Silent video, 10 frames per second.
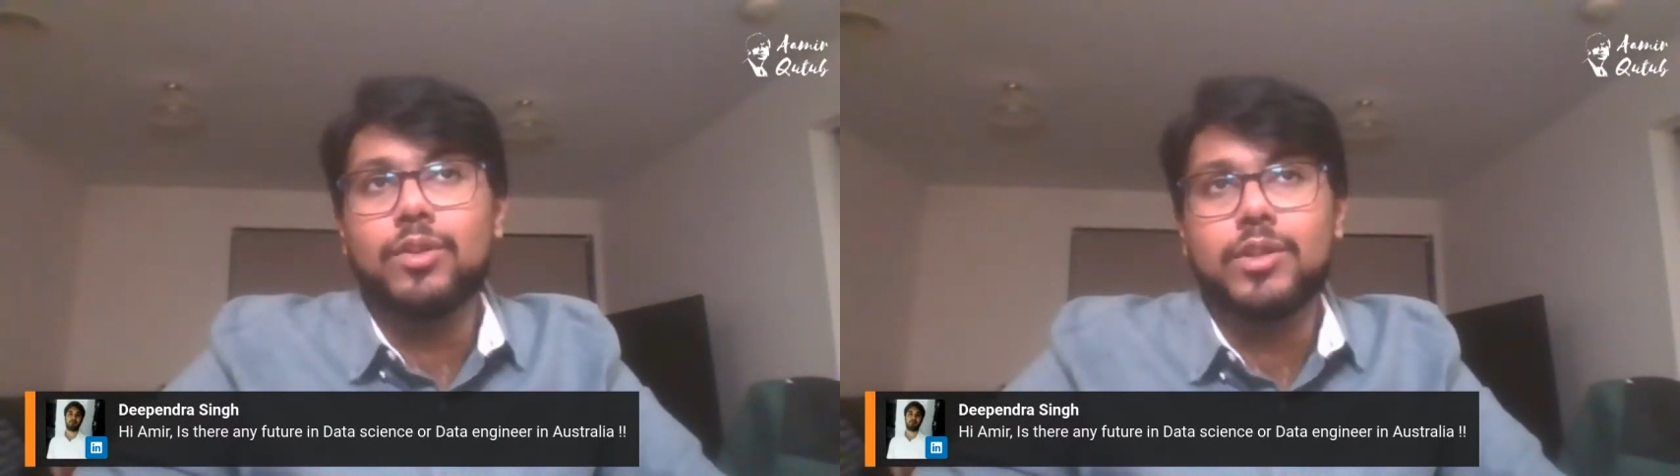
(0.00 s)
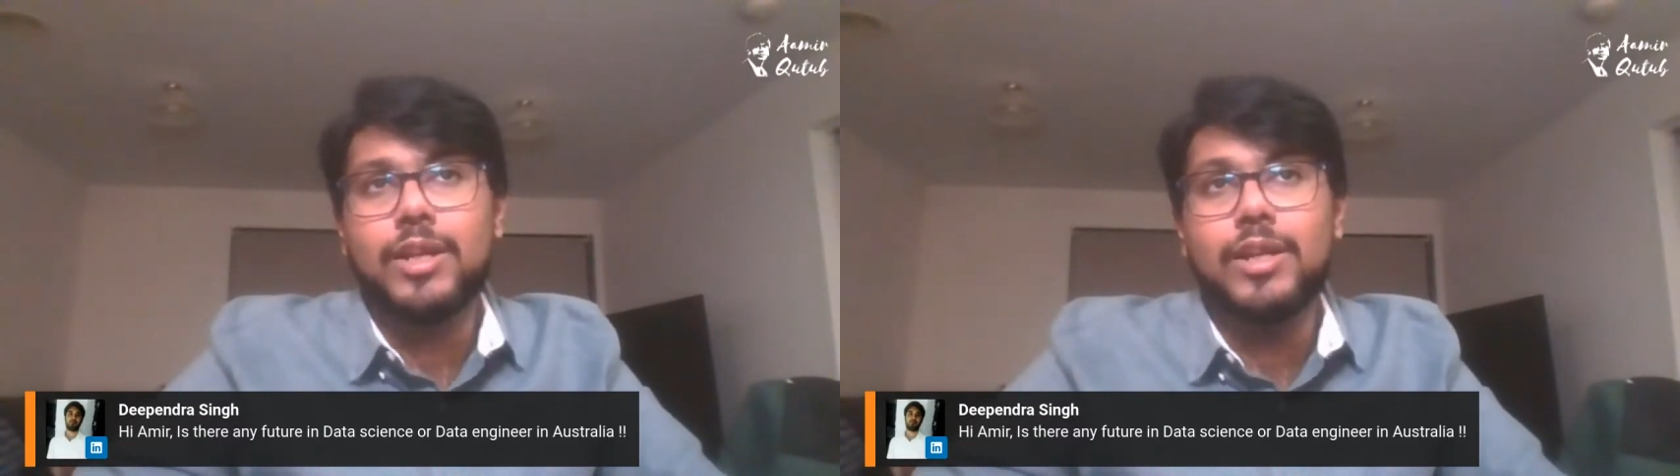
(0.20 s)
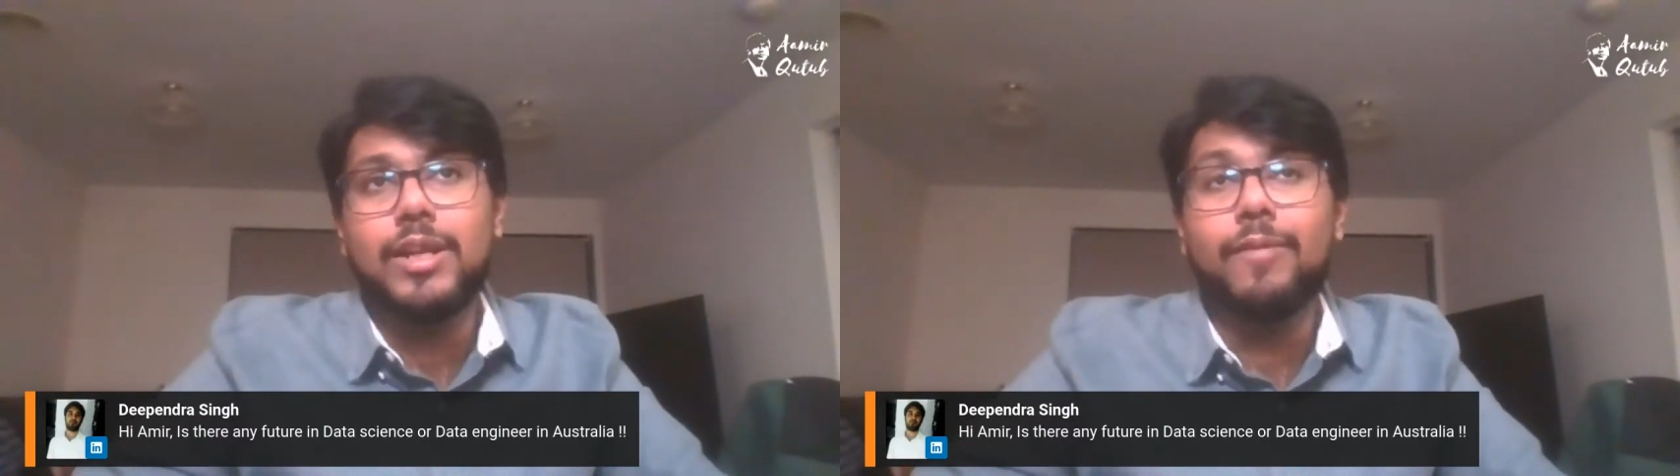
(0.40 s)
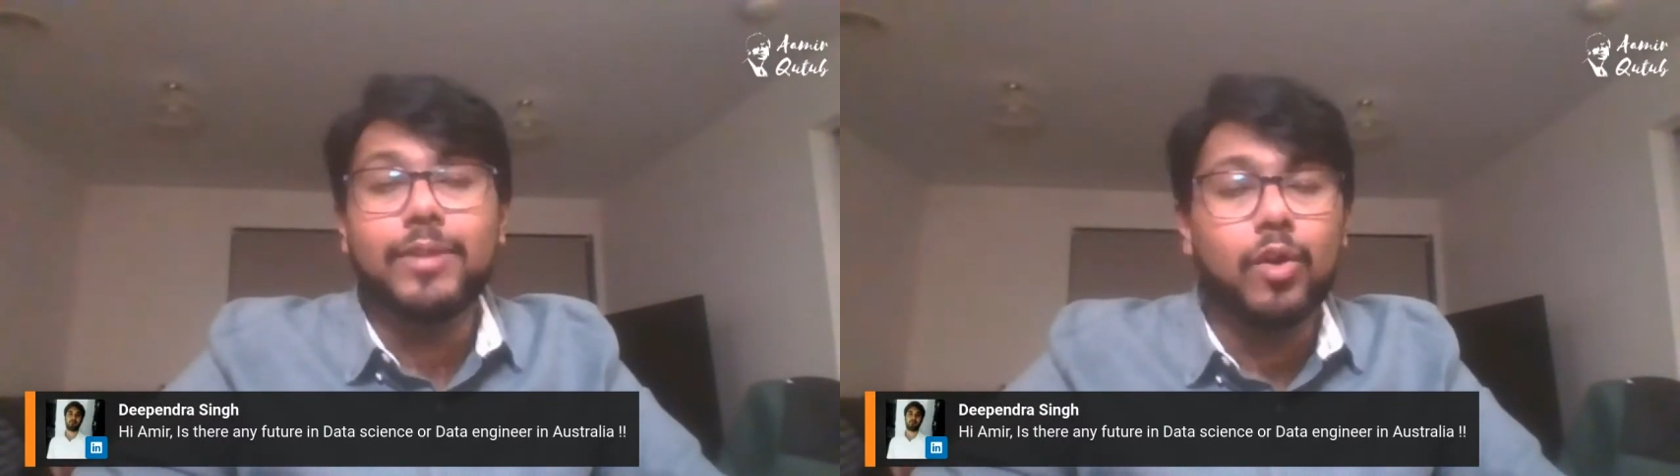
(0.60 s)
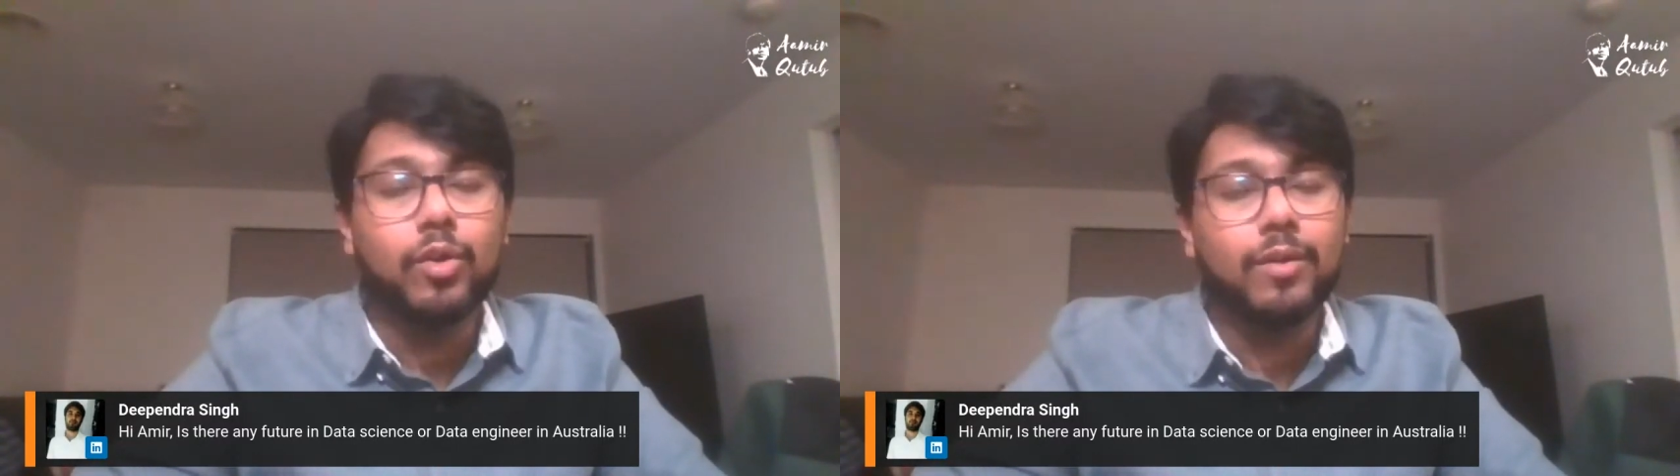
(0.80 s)
Australia
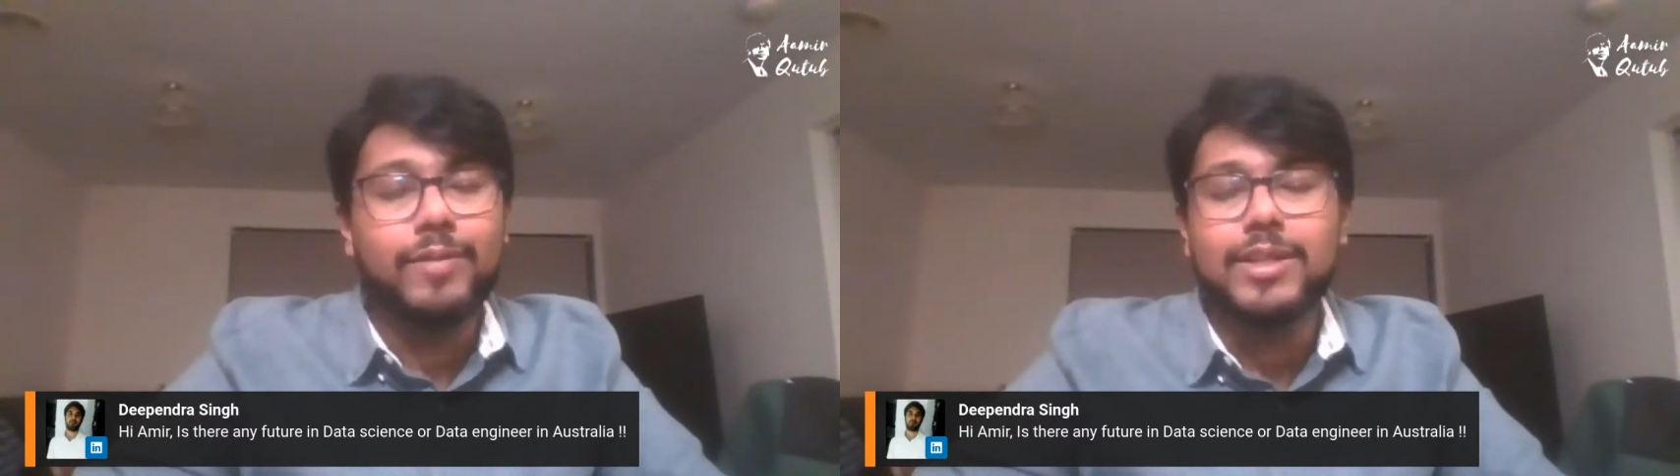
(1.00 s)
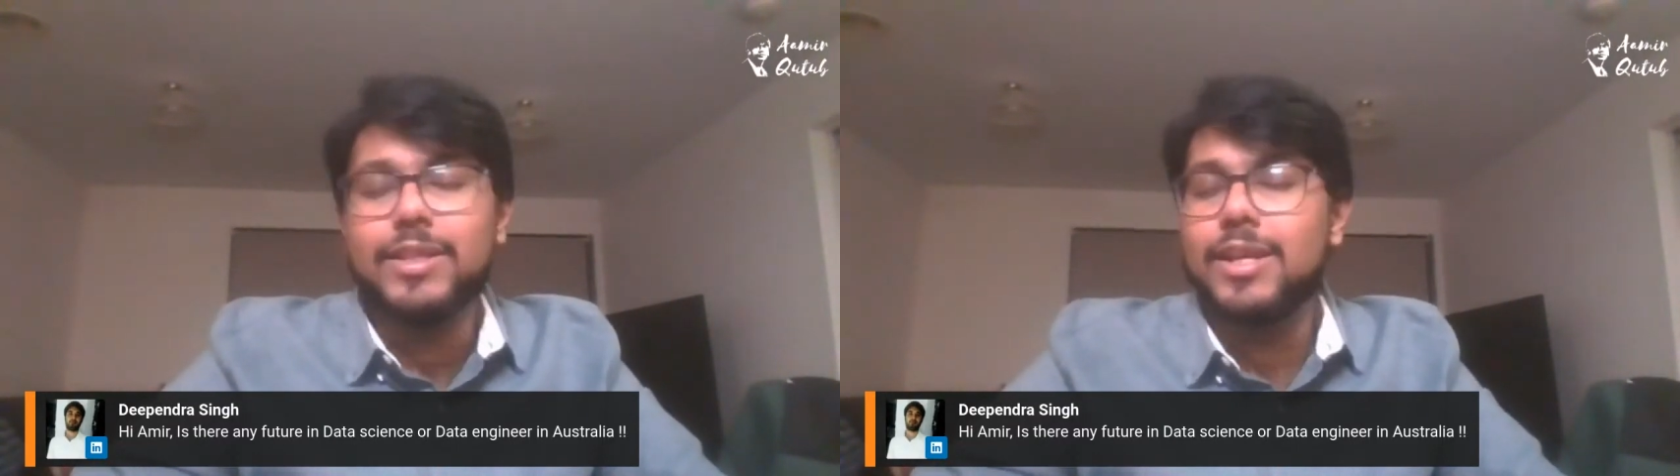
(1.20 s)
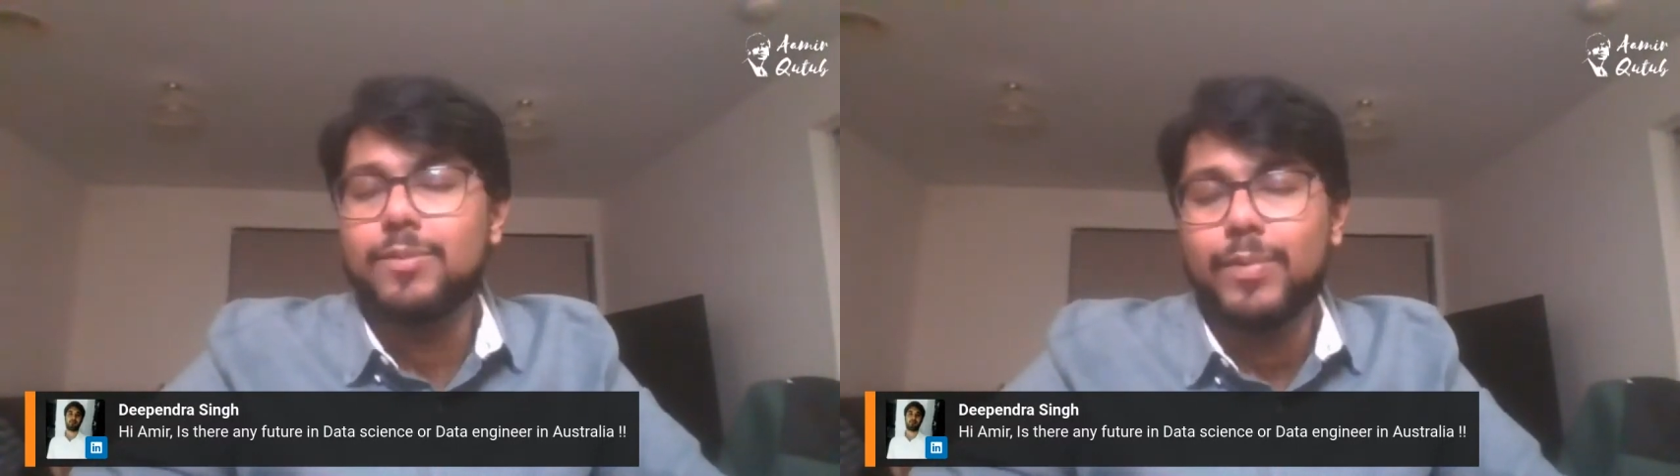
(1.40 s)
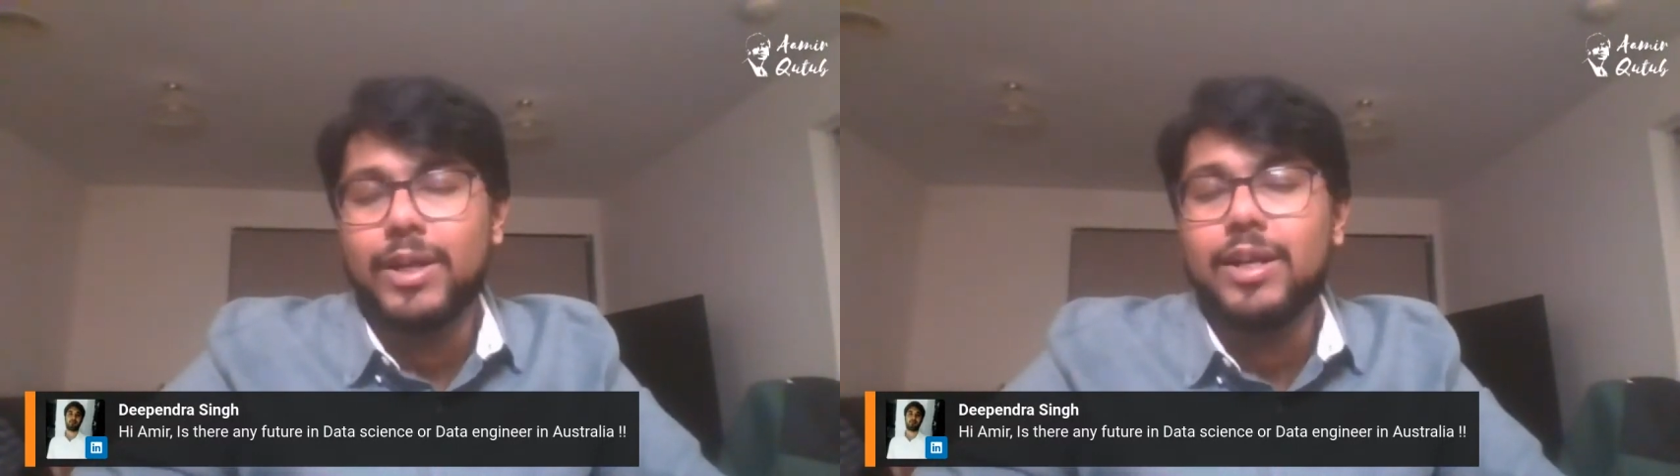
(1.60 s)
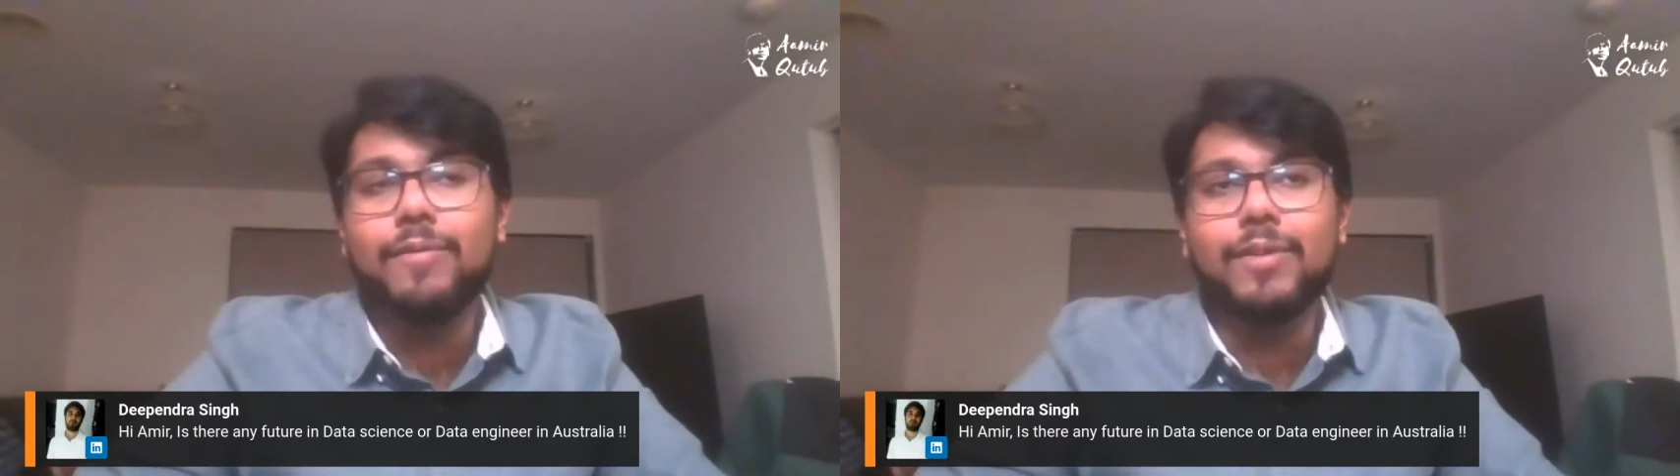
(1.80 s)
without a visa, it's
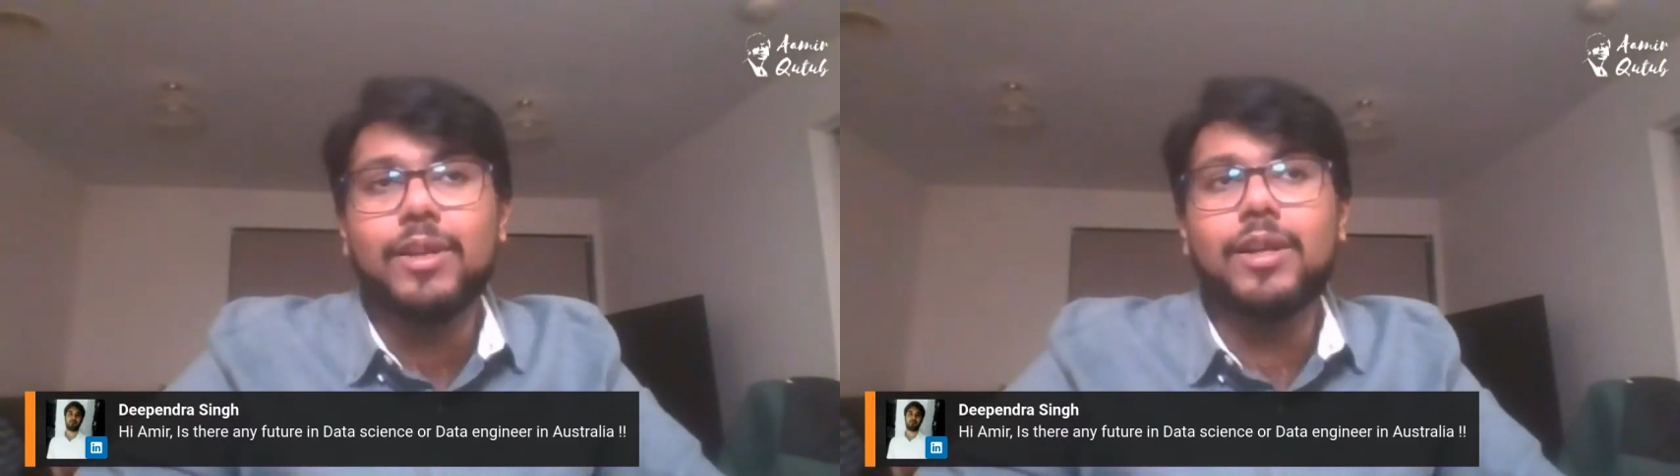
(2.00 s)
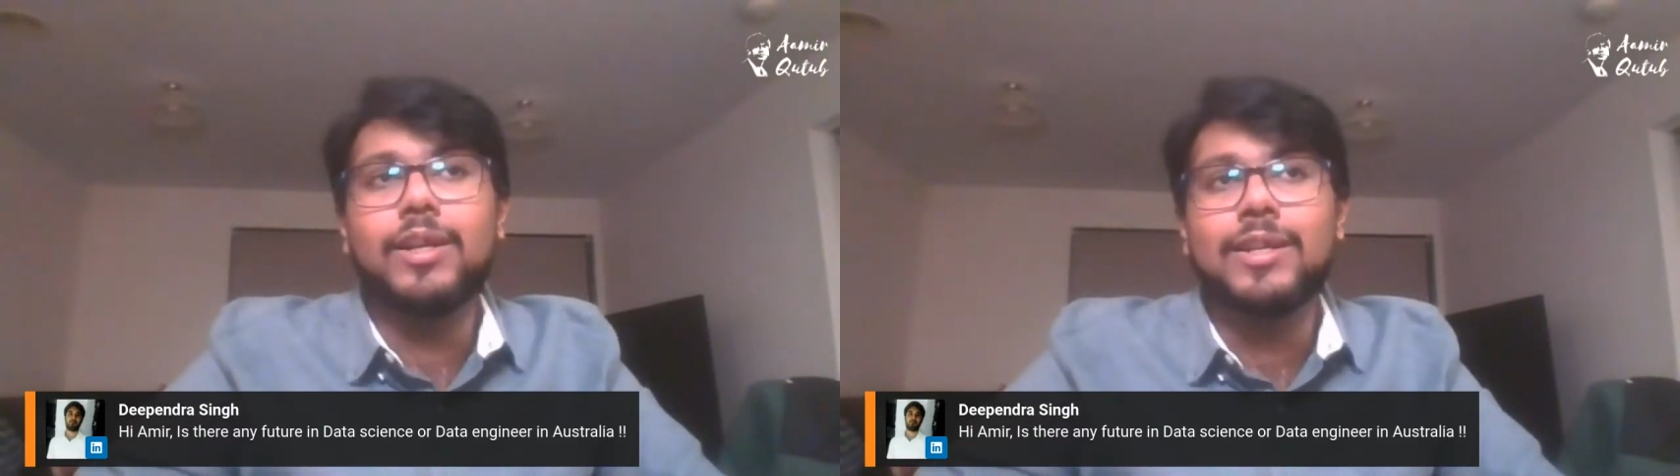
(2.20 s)
pretty difficult.